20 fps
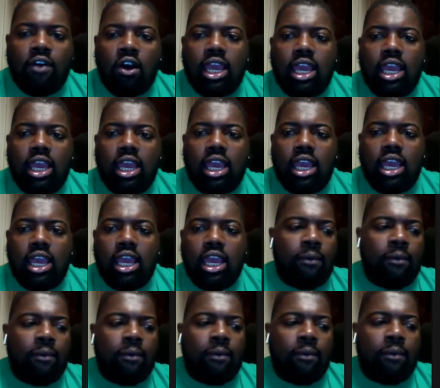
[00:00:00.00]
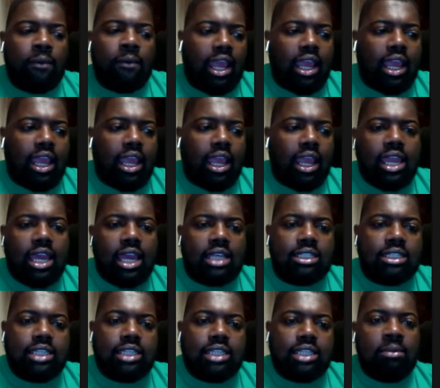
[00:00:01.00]
end, right end, they'd stand
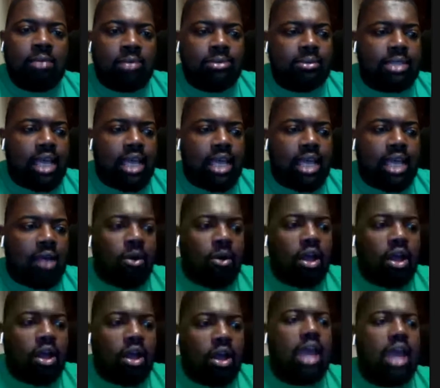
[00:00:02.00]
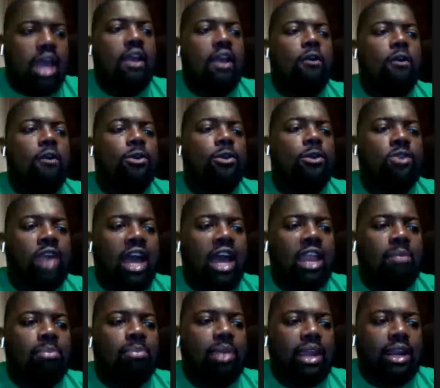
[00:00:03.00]
him up sometime, all that. When you
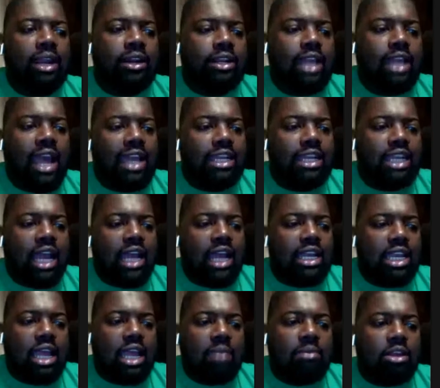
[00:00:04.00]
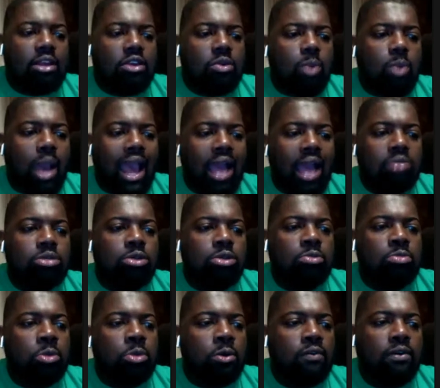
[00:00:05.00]
got a player that dynamic, you have
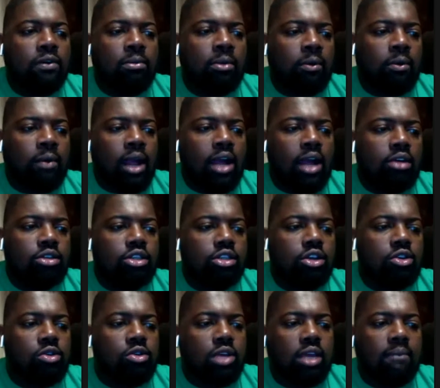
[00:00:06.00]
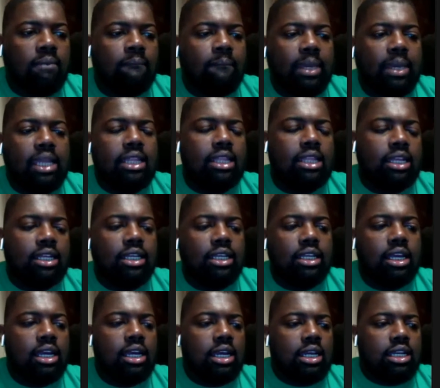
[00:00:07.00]
to move him around so you can beat the
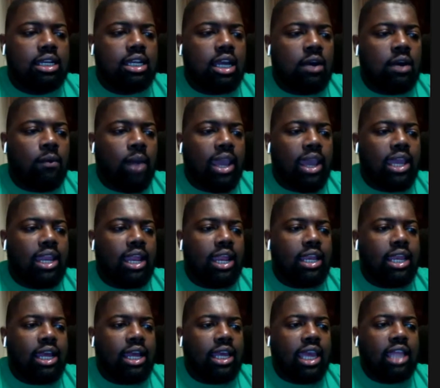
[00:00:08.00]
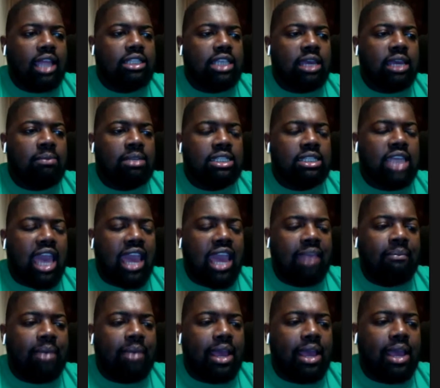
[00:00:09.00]
the way that the team is
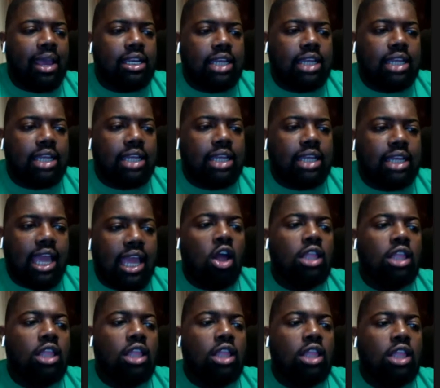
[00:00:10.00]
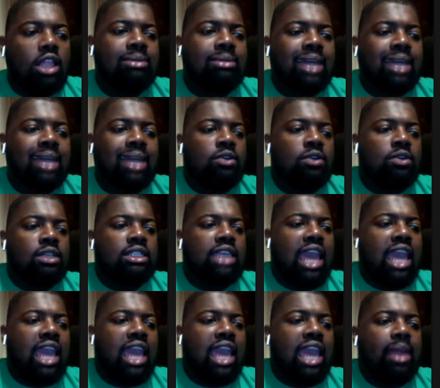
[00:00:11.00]
game plan. All the teams got to do is
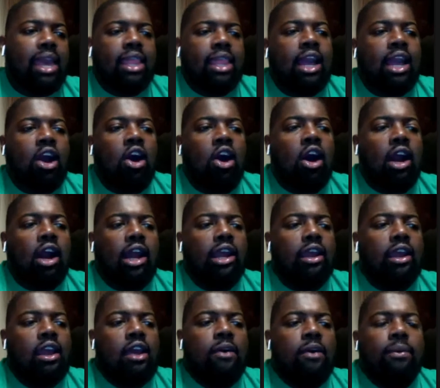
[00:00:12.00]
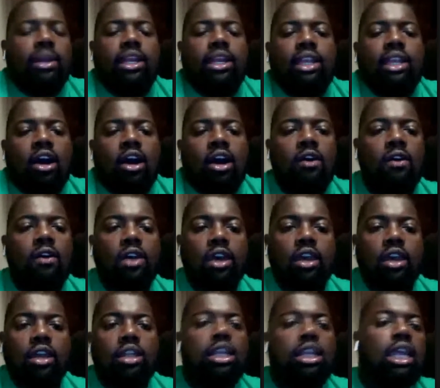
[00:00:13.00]
game plan. Like, all right, we know
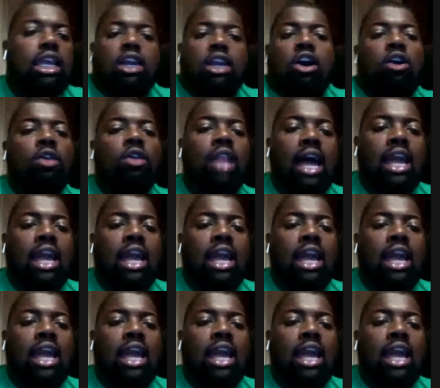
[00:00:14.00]
he gonna